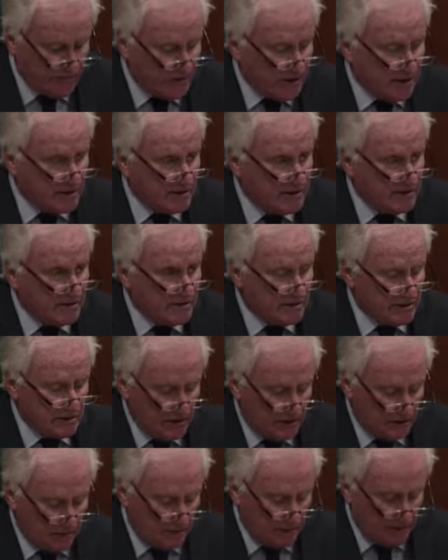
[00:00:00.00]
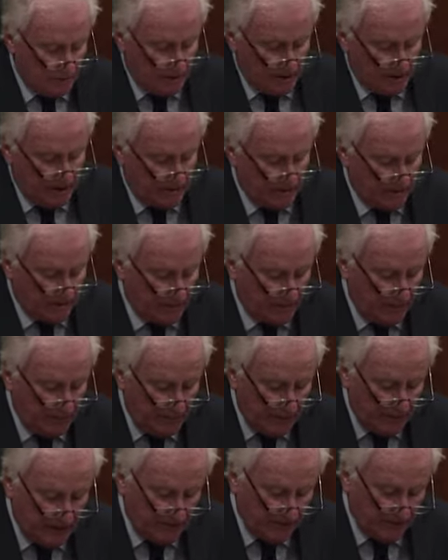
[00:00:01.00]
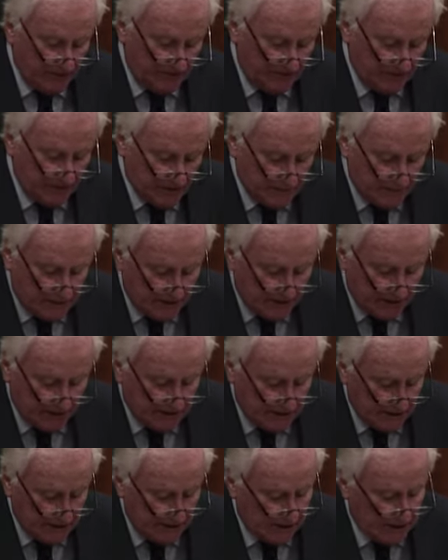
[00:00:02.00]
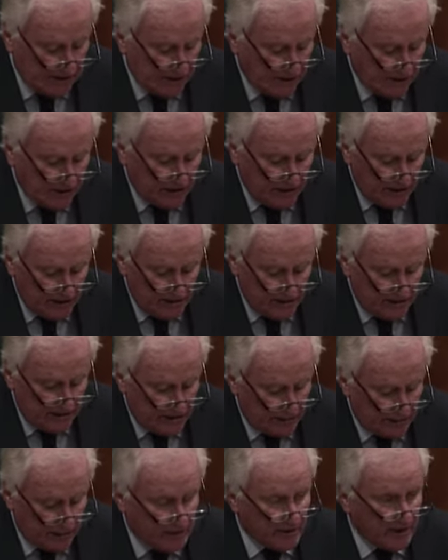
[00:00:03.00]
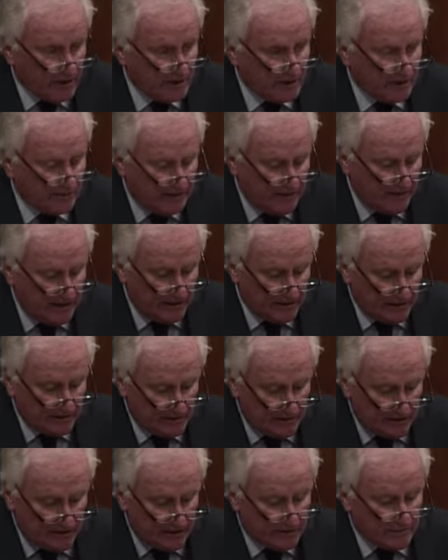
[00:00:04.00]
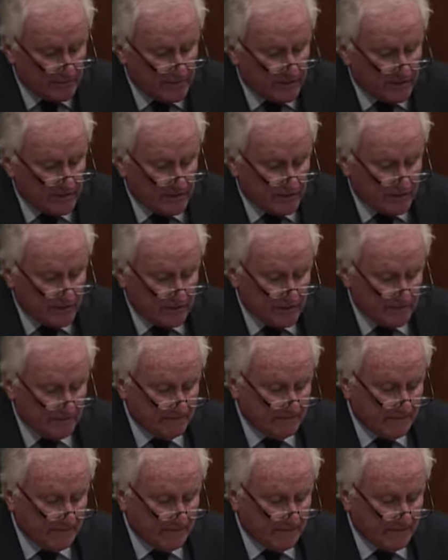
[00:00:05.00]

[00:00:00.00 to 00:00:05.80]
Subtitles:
justice required that there be a reference back unless there were countervailing circumstances.